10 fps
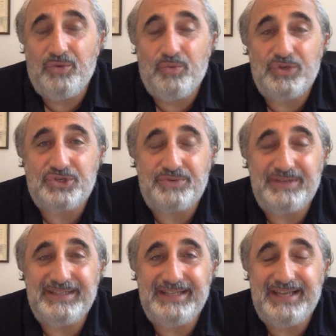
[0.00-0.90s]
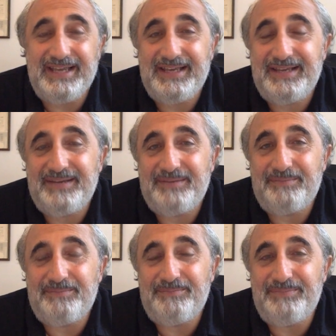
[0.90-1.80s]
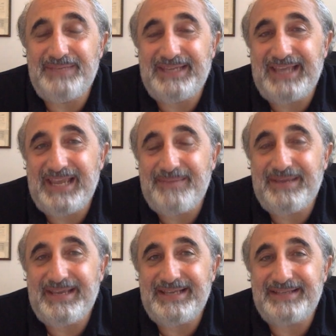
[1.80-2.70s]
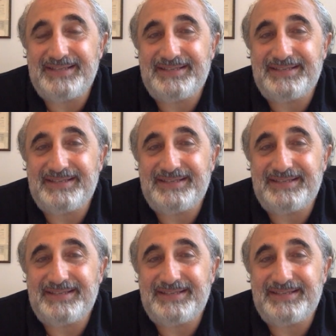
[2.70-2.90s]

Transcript: which really became a